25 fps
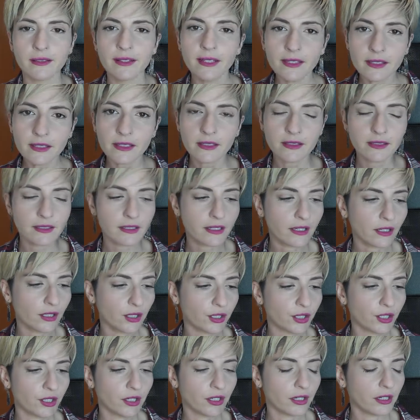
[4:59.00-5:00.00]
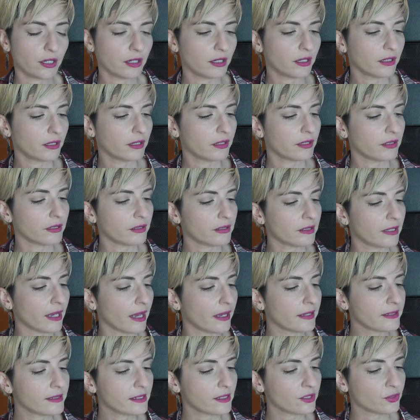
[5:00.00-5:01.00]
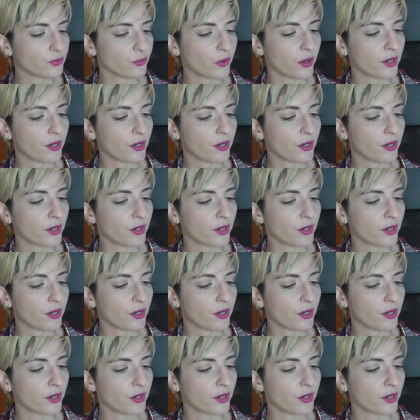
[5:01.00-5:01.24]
This concealer, yes, it's